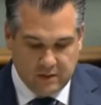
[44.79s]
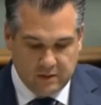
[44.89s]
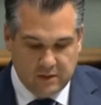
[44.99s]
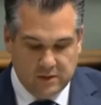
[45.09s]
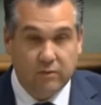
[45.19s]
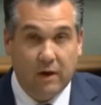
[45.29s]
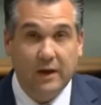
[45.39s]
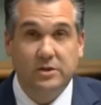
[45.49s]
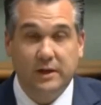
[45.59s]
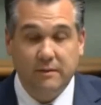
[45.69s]
This
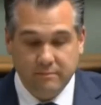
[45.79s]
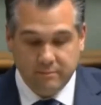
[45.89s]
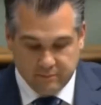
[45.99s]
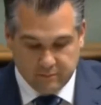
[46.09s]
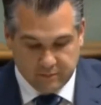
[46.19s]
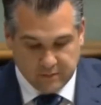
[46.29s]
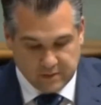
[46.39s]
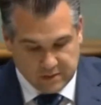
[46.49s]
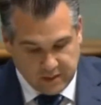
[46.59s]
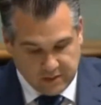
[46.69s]
regime
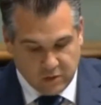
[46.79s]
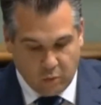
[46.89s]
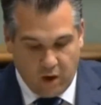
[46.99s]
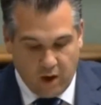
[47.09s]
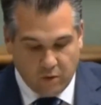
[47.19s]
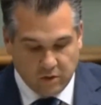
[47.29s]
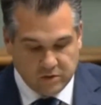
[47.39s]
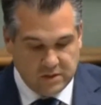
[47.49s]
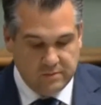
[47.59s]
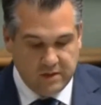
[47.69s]
seeks to whitewash
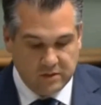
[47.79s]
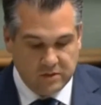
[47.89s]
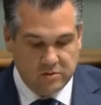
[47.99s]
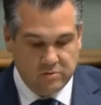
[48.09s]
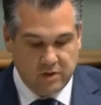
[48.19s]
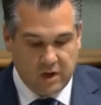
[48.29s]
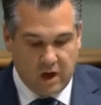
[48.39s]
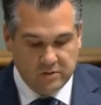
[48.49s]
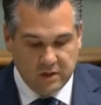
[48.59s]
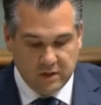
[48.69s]
its image through the
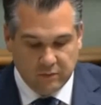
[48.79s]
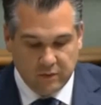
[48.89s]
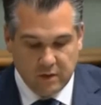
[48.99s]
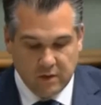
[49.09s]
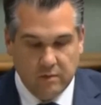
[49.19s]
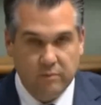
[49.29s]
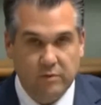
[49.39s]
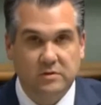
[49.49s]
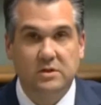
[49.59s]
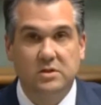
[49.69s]
hosting of
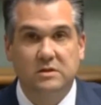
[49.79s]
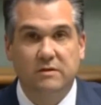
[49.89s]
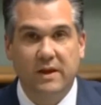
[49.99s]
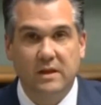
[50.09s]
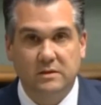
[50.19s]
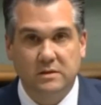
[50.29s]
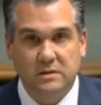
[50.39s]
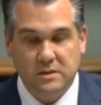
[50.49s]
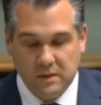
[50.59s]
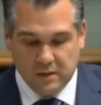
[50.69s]
prestigious
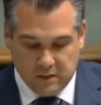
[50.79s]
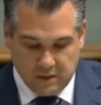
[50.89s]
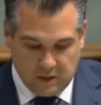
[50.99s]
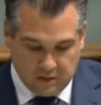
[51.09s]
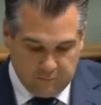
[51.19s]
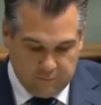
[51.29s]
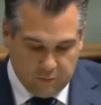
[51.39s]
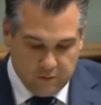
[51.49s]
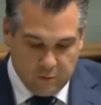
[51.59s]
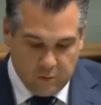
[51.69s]
events like the
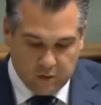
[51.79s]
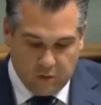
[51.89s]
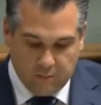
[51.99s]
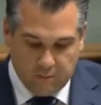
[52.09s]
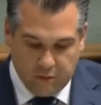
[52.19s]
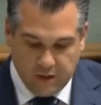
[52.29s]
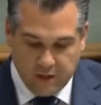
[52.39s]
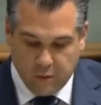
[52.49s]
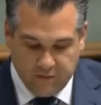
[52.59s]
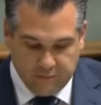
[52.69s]
Formula One Grand Prix,
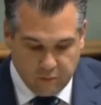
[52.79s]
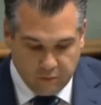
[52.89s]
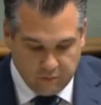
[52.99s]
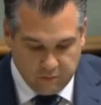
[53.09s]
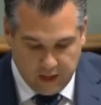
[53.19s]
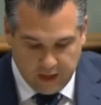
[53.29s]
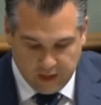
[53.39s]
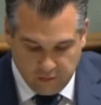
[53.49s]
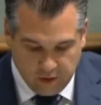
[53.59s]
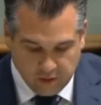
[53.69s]
UEFA
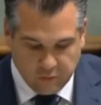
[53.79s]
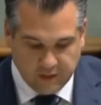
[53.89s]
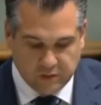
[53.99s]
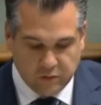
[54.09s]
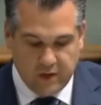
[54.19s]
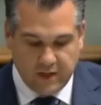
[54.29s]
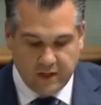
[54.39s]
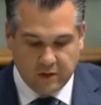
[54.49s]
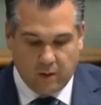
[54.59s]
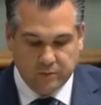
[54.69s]
Euro 2020
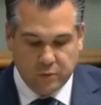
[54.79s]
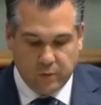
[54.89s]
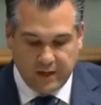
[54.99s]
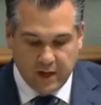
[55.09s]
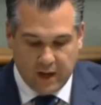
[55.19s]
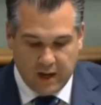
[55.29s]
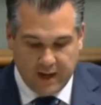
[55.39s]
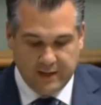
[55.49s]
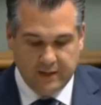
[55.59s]
and COP29,